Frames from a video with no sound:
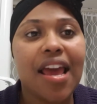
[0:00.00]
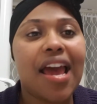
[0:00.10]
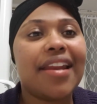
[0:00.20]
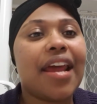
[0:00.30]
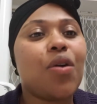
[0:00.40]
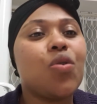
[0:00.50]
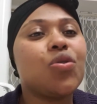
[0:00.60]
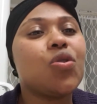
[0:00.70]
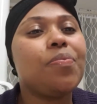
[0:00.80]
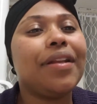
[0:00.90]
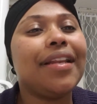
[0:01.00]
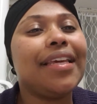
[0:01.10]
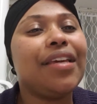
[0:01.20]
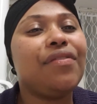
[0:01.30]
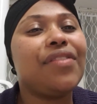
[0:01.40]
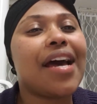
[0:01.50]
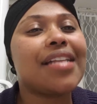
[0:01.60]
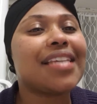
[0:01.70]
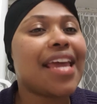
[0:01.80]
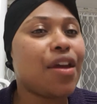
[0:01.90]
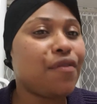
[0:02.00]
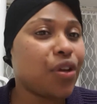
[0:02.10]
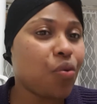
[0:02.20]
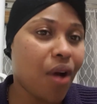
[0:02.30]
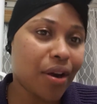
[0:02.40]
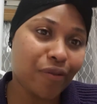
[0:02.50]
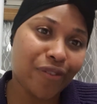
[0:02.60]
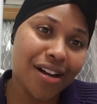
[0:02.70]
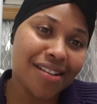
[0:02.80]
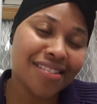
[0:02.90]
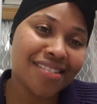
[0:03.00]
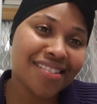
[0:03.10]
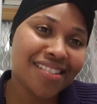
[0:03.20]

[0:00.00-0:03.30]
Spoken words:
And I also believe that every one of us